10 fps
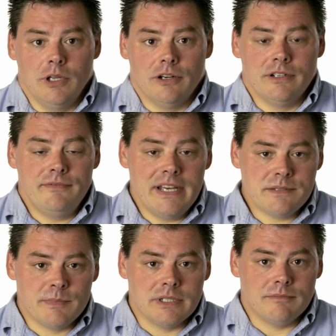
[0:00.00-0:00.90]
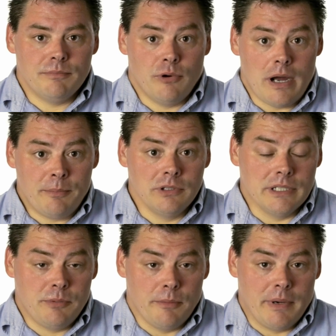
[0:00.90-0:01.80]
Will our investment
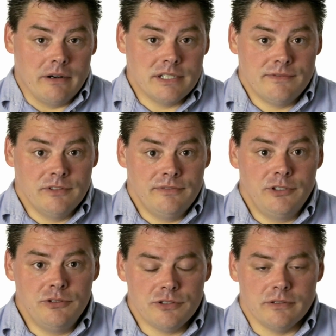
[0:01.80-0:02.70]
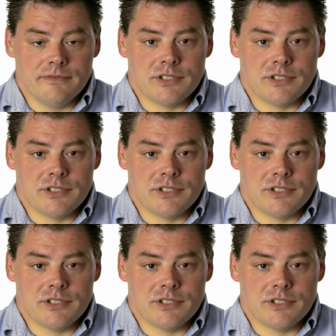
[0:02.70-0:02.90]
properly prepare us for the future of